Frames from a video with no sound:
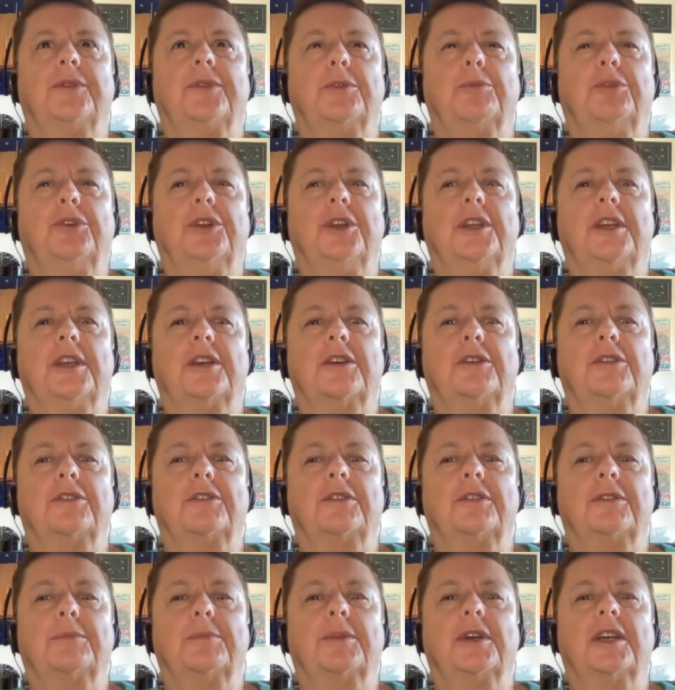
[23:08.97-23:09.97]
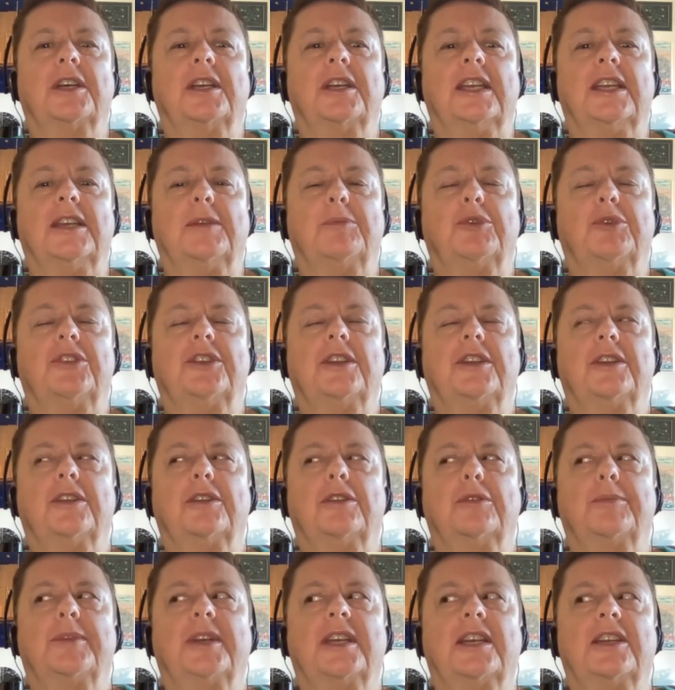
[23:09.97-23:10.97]
bring out my particular
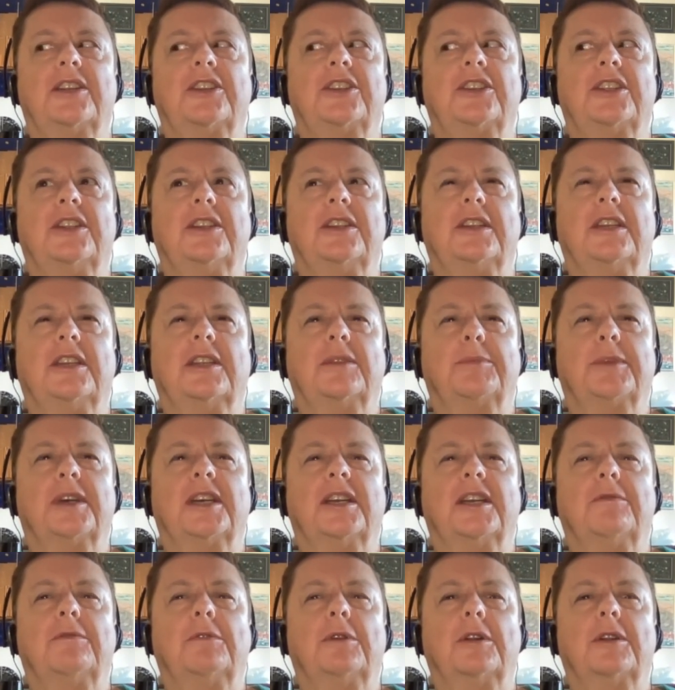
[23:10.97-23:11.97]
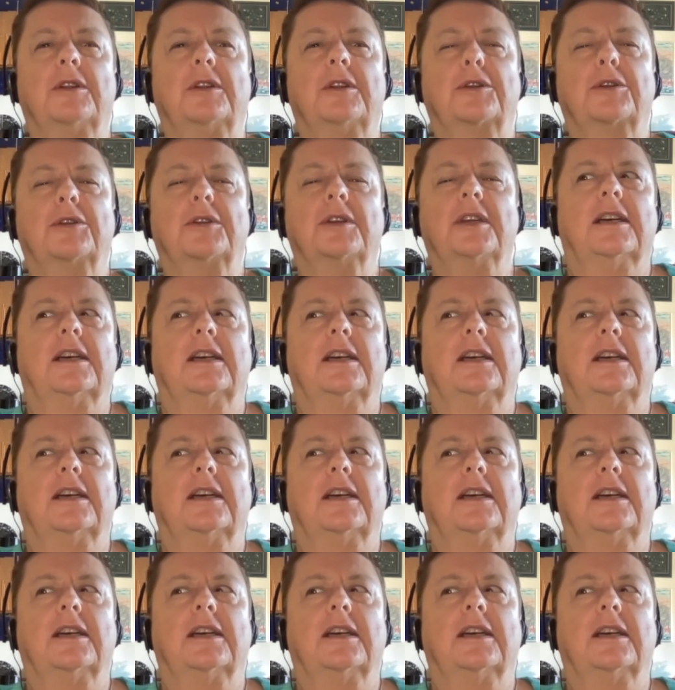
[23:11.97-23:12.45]
passion in my work.